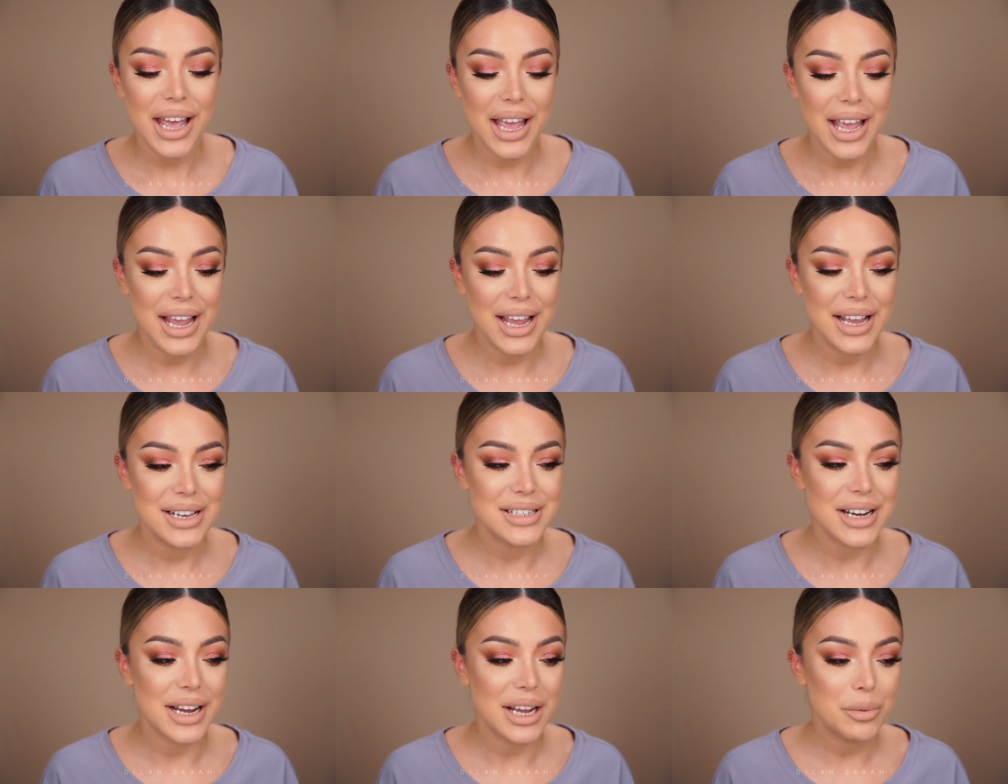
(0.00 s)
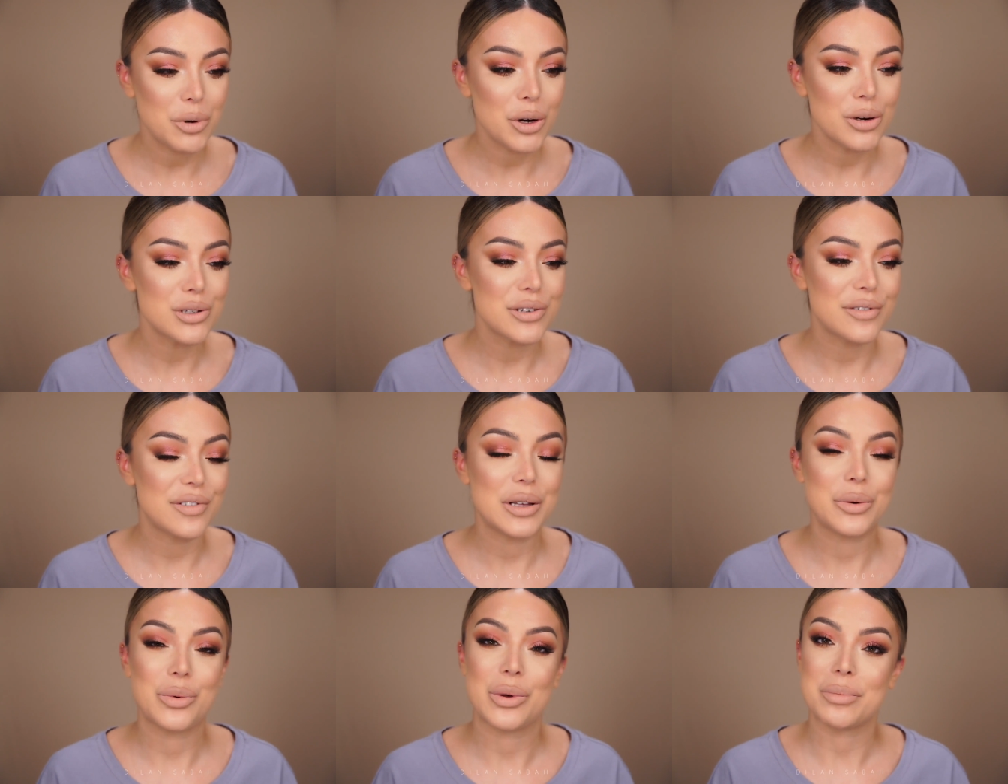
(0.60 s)
And I am going to
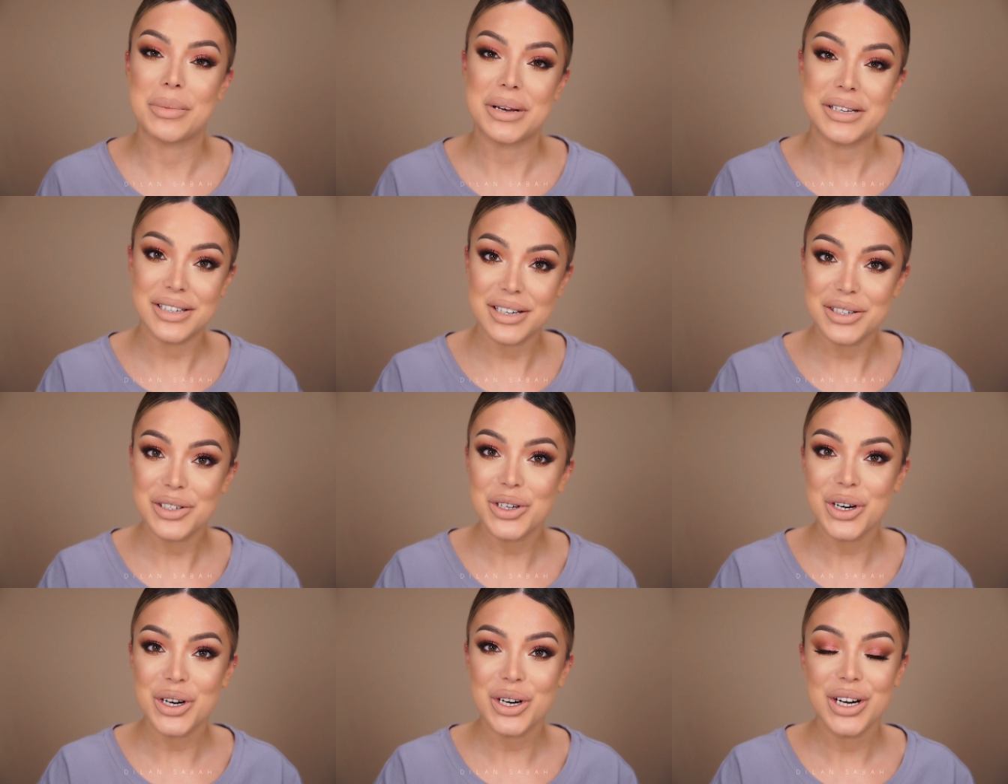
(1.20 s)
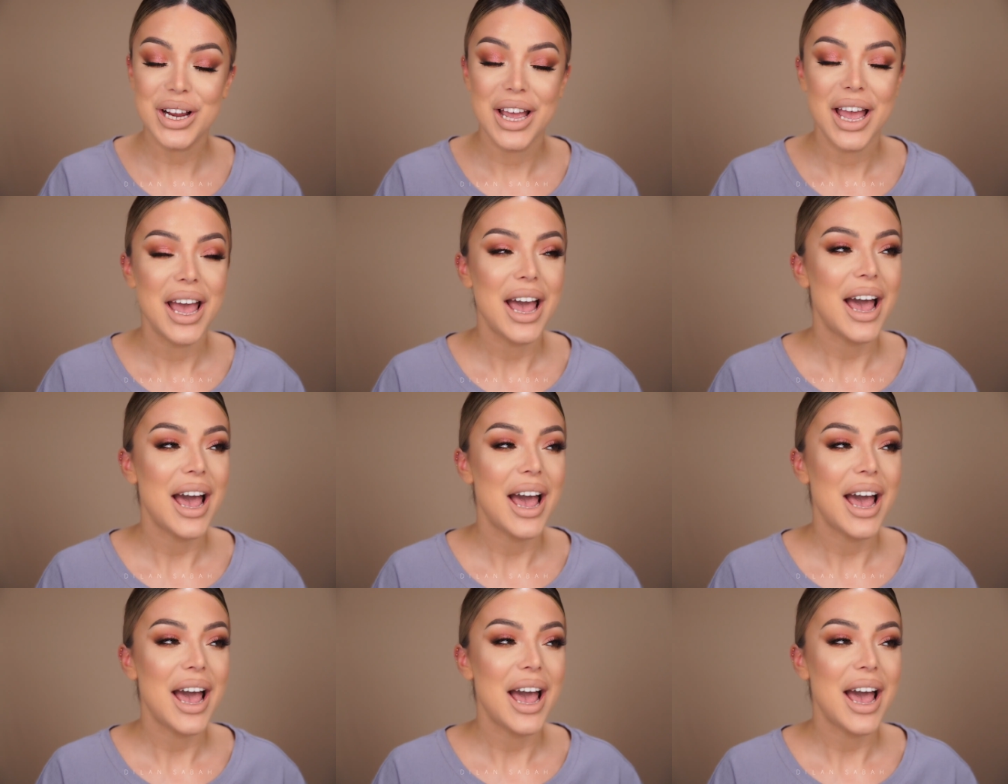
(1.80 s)
film with my sister.